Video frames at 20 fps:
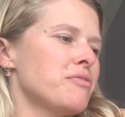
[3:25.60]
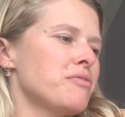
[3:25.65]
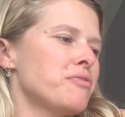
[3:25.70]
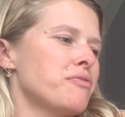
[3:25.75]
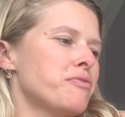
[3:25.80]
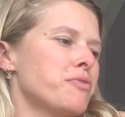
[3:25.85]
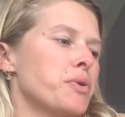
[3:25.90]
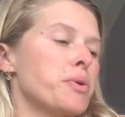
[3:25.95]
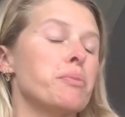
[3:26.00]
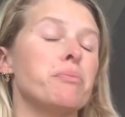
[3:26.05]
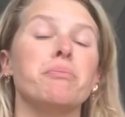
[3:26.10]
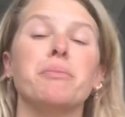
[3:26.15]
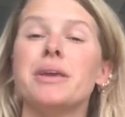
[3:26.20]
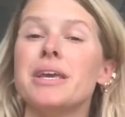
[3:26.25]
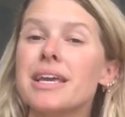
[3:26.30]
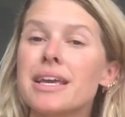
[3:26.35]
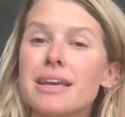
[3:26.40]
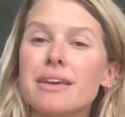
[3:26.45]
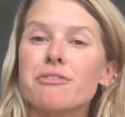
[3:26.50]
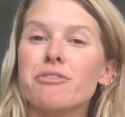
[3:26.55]
for
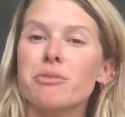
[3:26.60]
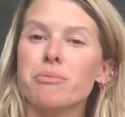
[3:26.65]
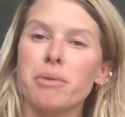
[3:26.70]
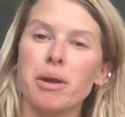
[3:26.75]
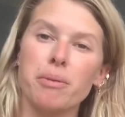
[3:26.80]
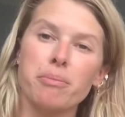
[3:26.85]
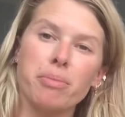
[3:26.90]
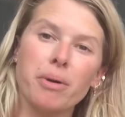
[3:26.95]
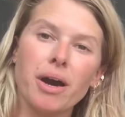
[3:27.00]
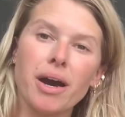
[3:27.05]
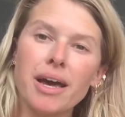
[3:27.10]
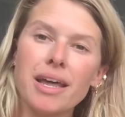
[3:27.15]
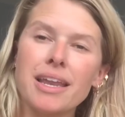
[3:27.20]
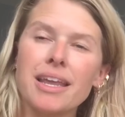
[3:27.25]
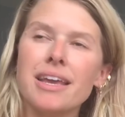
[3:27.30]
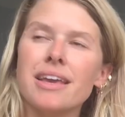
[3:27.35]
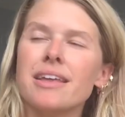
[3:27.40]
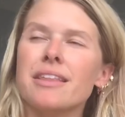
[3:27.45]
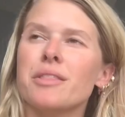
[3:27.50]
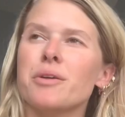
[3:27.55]
me, for my
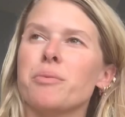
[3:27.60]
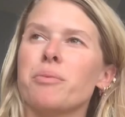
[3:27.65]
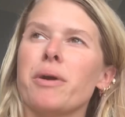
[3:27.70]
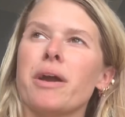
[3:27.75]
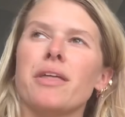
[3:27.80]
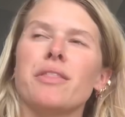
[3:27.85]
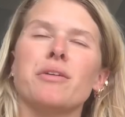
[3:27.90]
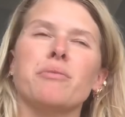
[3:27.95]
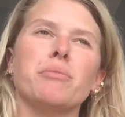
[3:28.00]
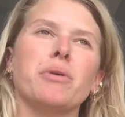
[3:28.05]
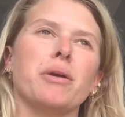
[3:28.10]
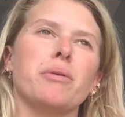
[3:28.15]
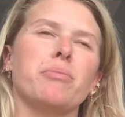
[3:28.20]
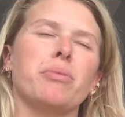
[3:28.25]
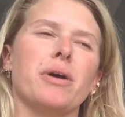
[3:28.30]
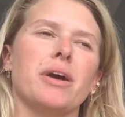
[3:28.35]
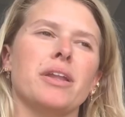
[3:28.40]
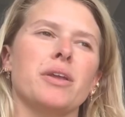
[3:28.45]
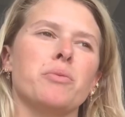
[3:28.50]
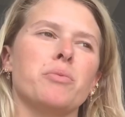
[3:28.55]
body, the way that my
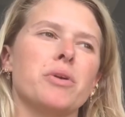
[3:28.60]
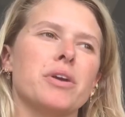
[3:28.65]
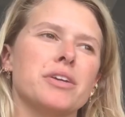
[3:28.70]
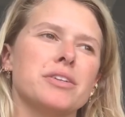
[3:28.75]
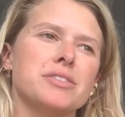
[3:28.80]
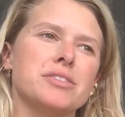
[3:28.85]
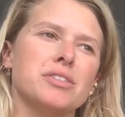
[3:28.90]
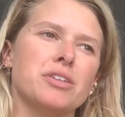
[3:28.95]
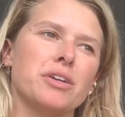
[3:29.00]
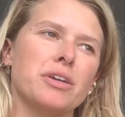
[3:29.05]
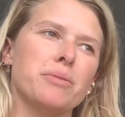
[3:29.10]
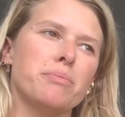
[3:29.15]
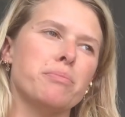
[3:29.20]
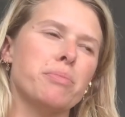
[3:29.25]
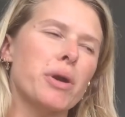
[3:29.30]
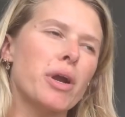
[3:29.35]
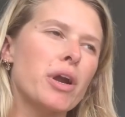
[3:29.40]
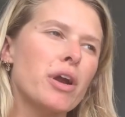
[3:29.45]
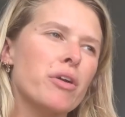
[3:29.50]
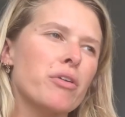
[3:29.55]
body works during
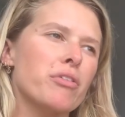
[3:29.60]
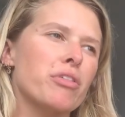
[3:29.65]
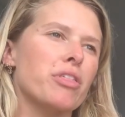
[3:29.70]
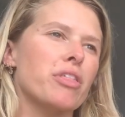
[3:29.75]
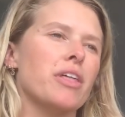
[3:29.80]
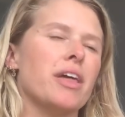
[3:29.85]
birth,